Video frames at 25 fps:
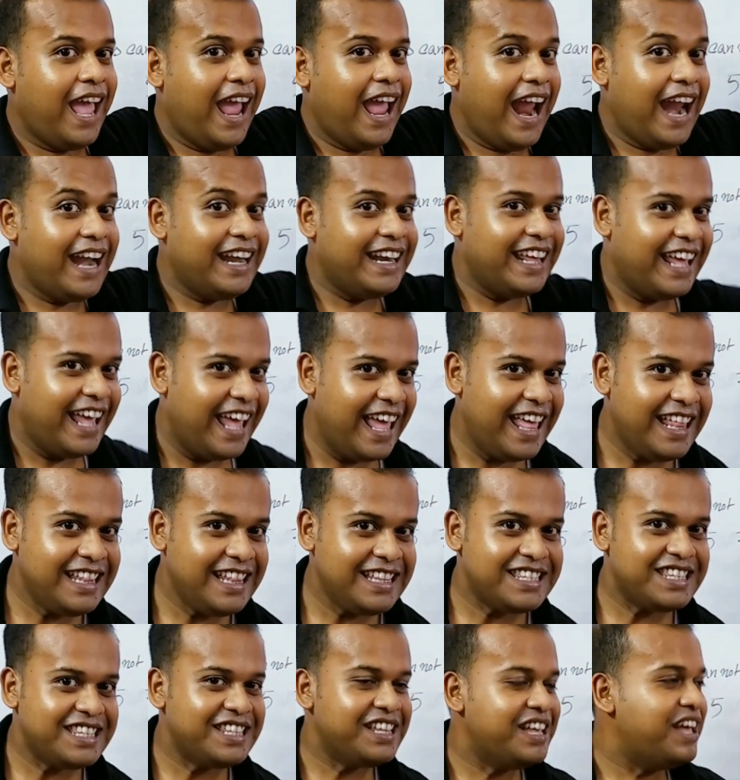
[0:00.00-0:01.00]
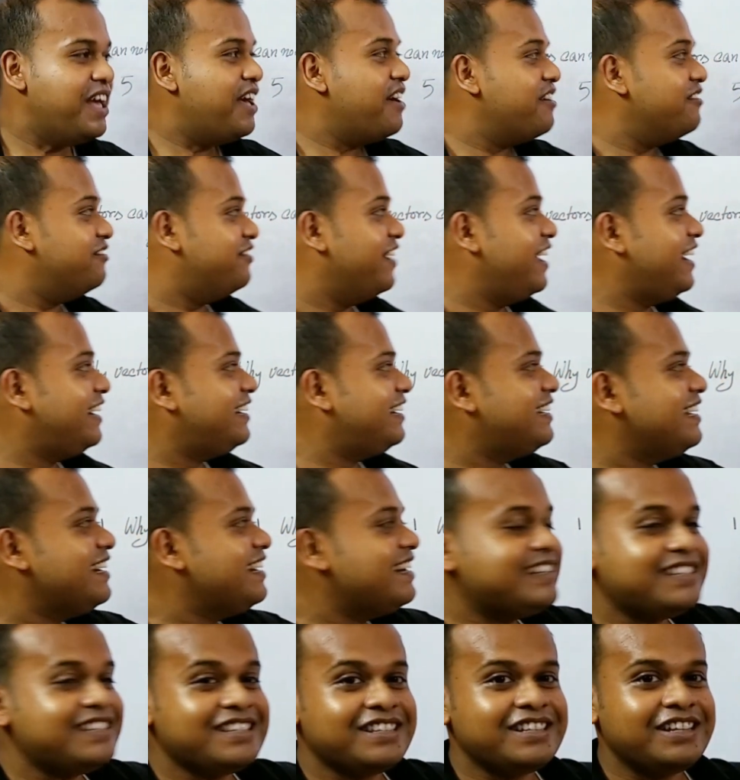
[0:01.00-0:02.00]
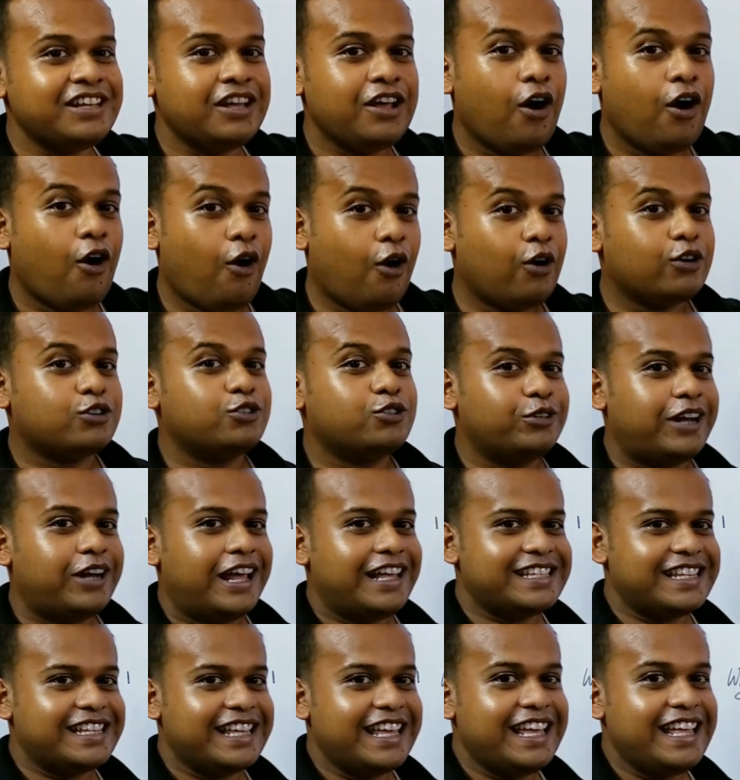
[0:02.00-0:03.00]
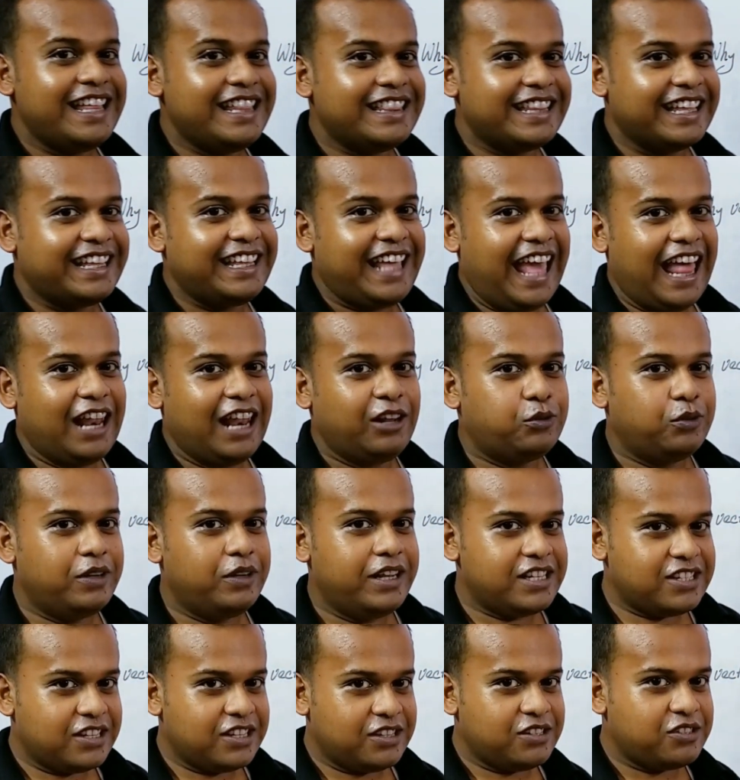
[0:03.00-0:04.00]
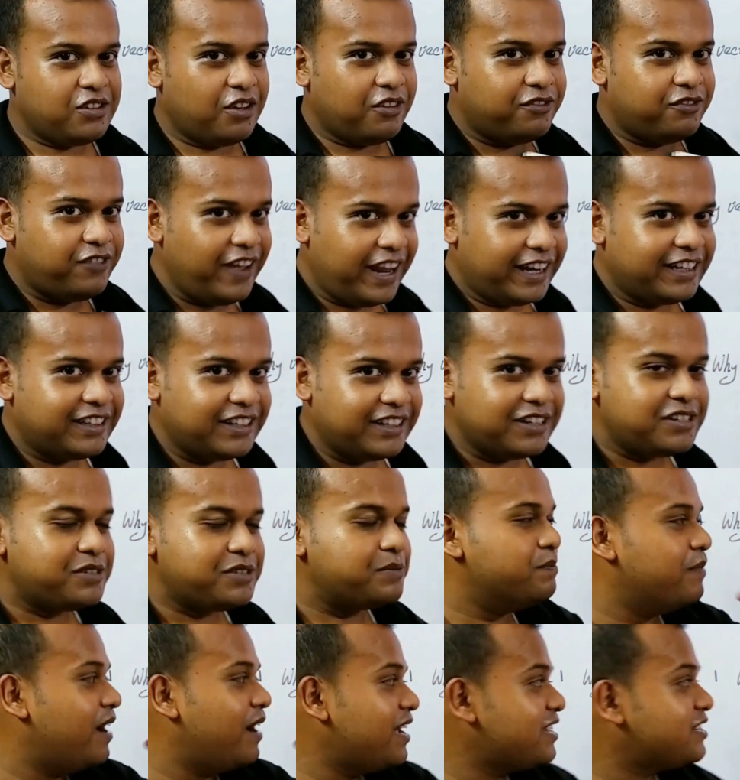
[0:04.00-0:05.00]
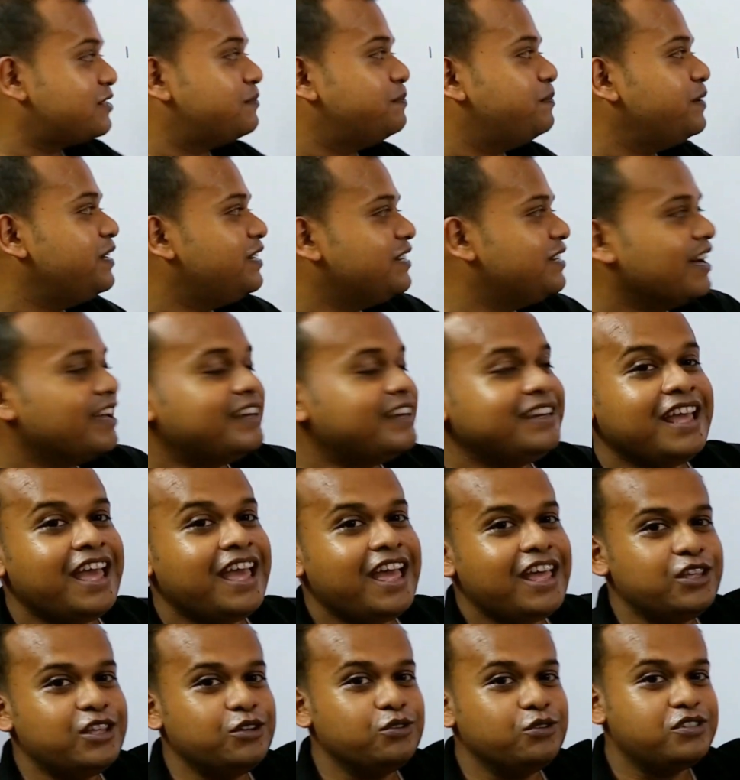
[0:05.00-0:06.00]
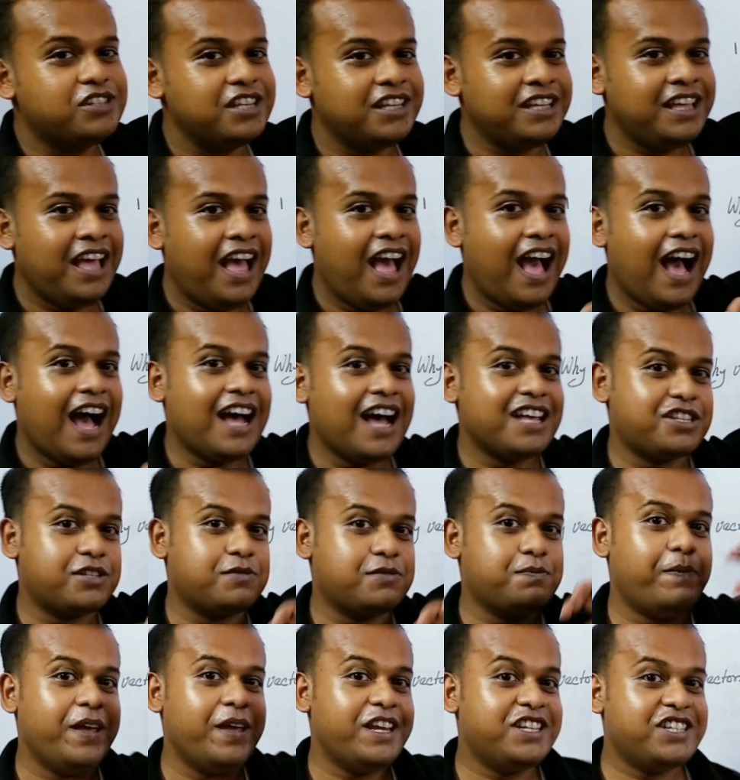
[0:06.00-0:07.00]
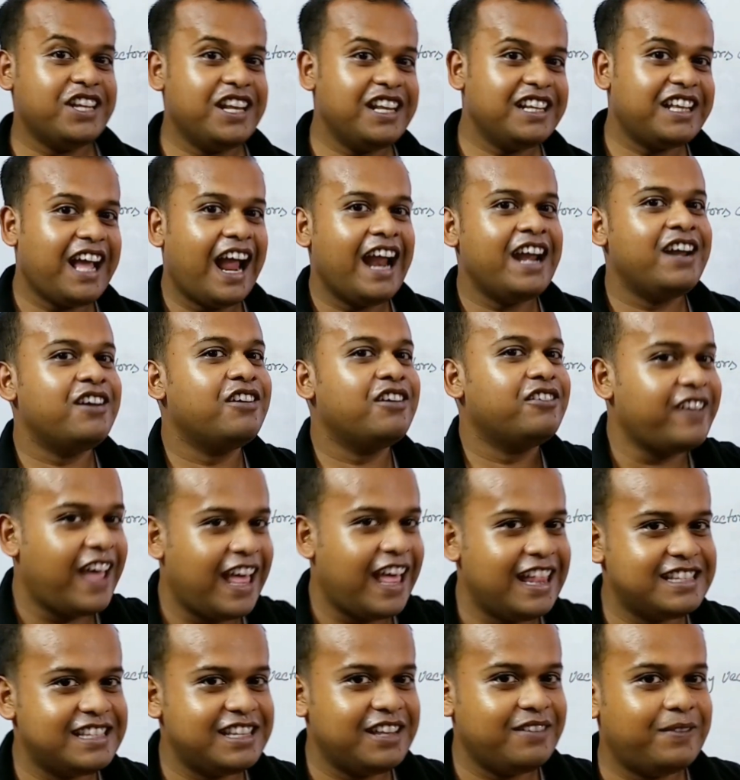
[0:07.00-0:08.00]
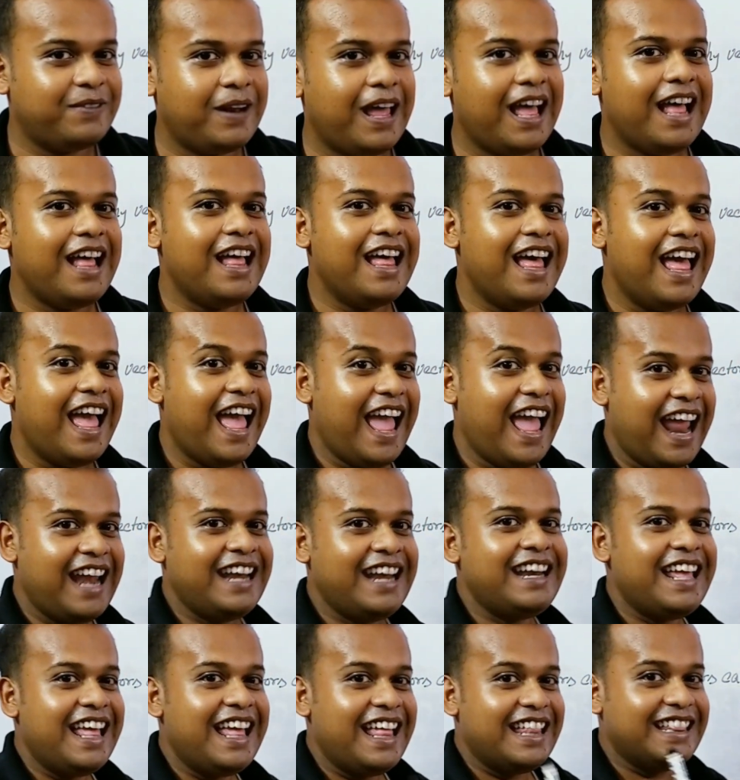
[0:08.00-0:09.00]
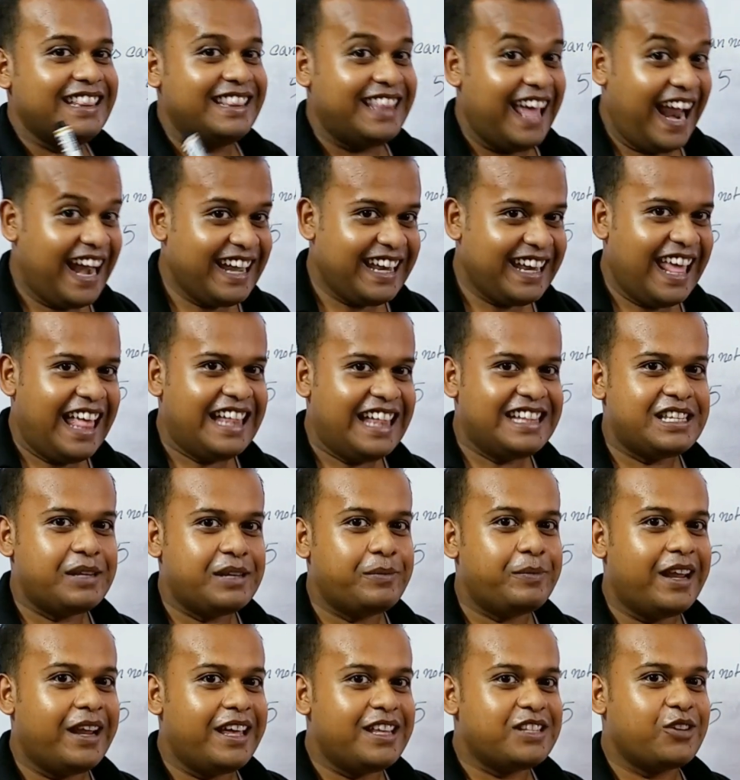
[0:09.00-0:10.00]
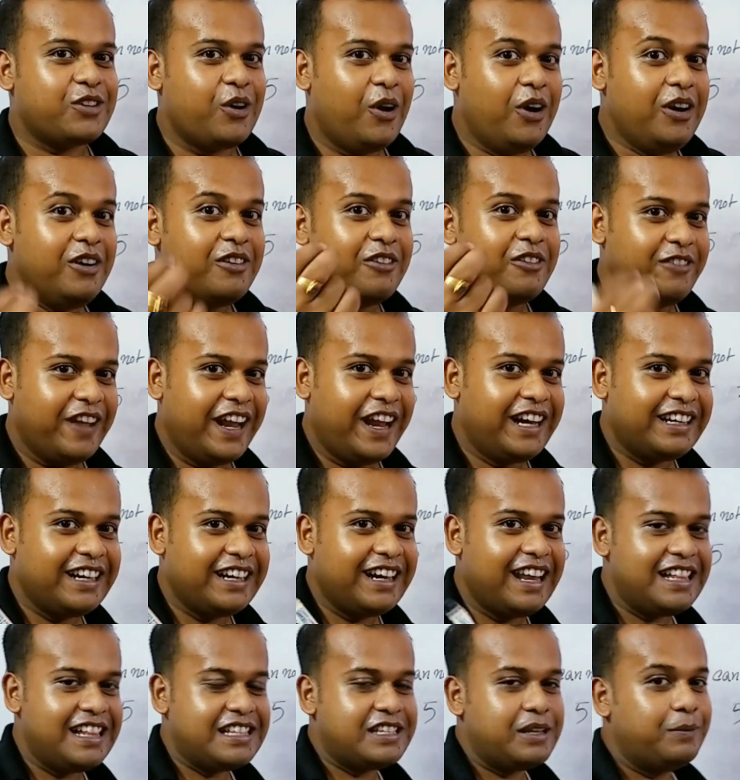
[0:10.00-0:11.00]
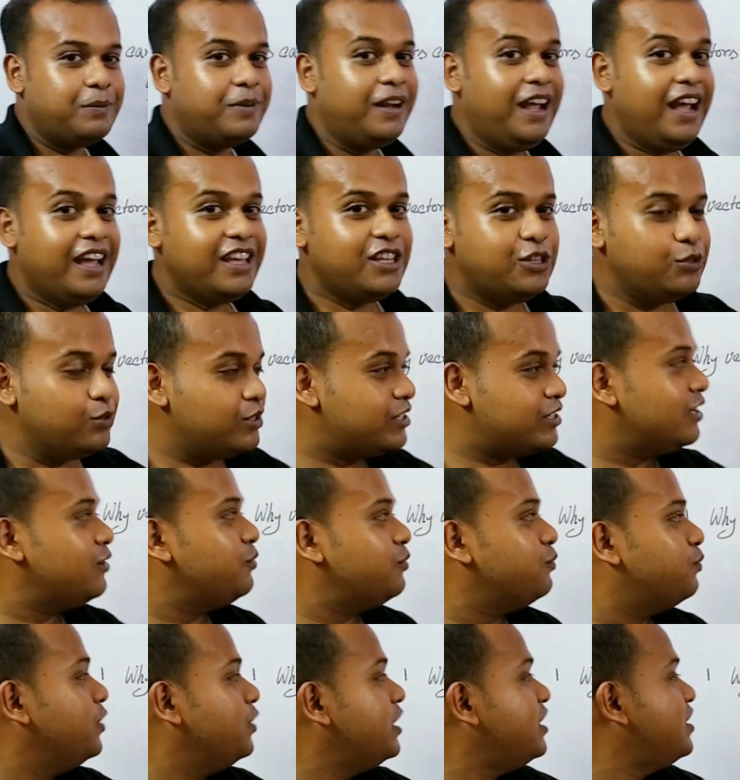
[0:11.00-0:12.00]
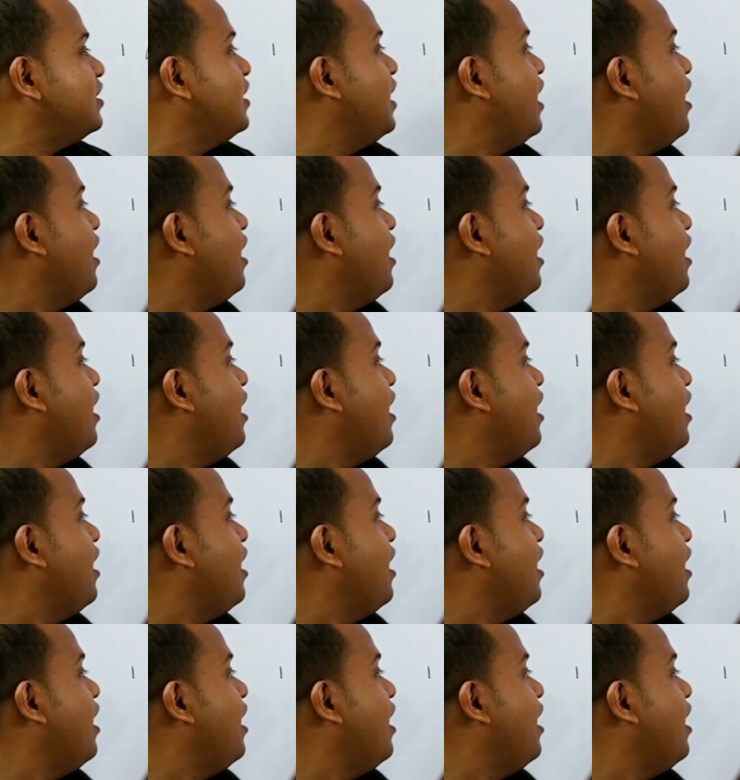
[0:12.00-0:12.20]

and hence vectors, or should I say the calculations of vectors must be done using a special kind of algebra, and that algebra is called vector algebra, using which